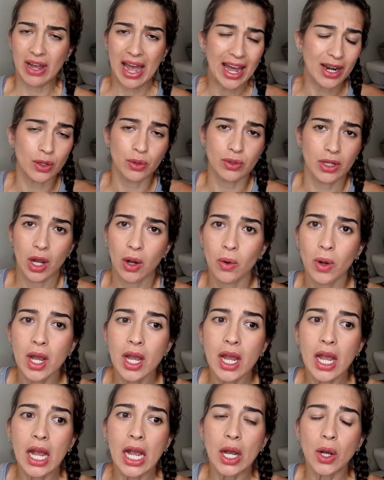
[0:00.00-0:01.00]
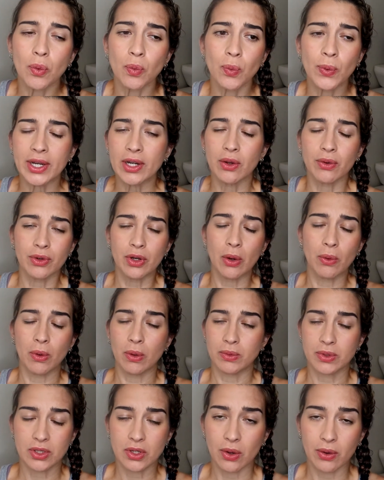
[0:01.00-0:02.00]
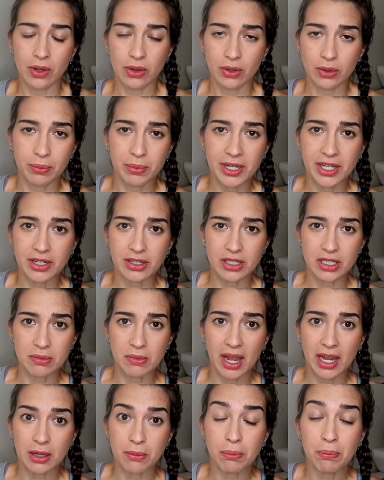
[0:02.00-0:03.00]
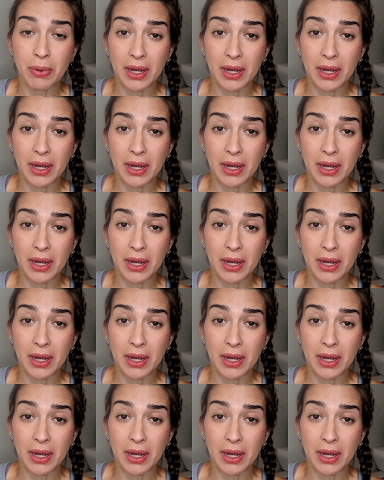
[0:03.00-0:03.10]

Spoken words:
it, I don't know. We don't know what was going through Peter's mind,